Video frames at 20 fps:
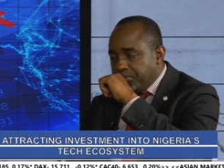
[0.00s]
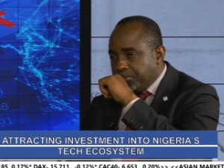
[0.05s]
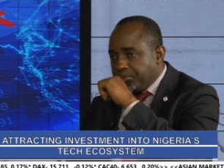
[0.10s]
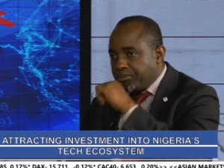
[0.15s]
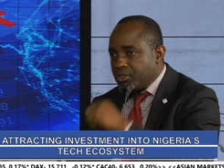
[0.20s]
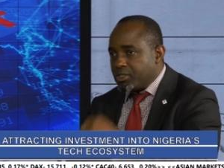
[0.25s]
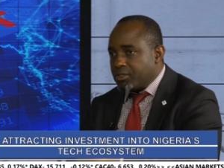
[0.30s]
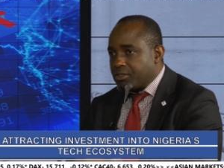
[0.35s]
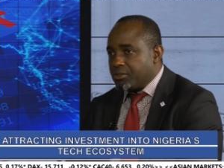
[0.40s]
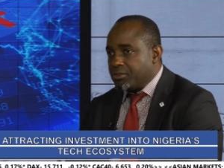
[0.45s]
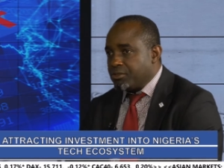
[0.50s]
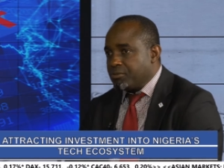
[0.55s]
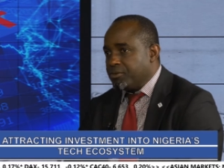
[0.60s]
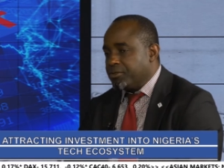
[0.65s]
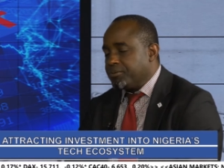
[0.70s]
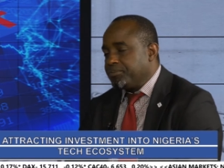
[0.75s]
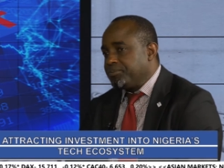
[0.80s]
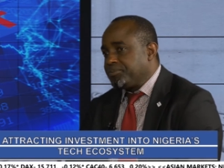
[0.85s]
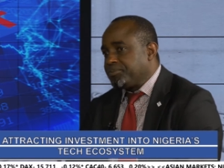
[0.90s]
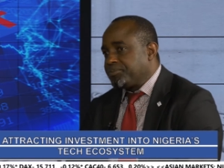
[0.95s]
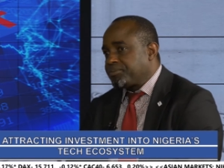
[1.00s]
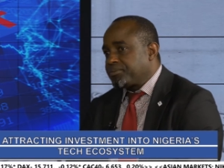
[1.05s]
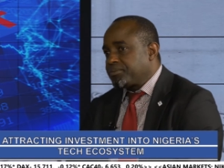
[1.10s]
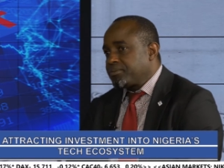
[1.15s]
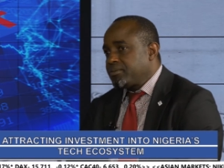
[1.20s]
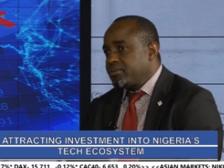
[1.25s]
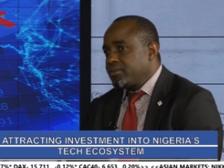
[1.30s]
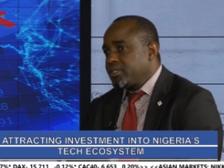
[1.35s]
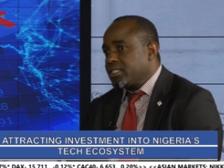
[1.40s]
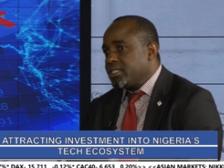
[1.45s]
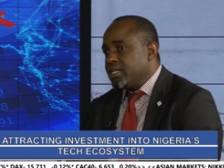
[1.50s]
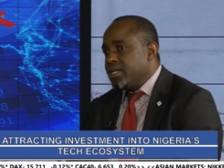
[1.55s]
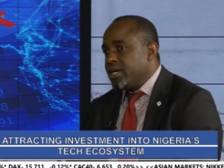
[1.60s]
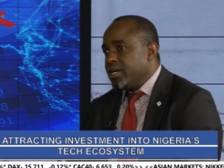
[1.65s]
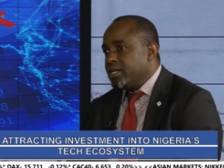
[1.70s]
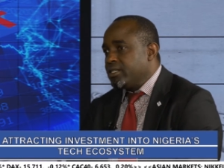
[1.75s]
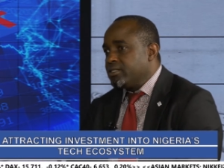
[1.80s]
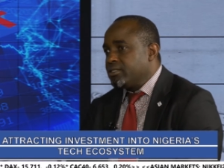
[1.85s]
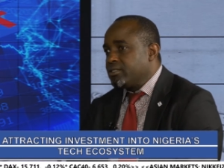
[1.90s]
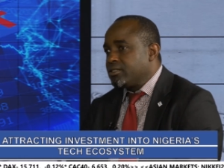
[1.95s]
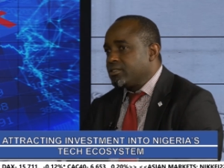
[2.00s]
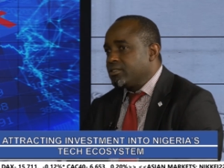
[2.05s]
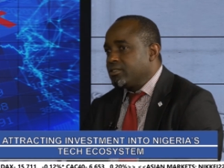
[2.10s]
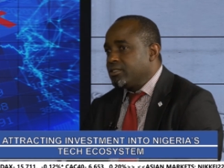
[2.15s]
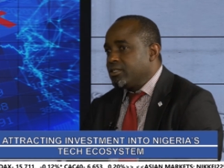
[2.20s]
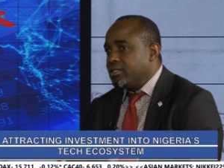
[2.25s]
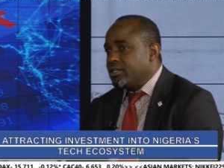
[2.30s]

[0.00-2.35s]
excuse me, and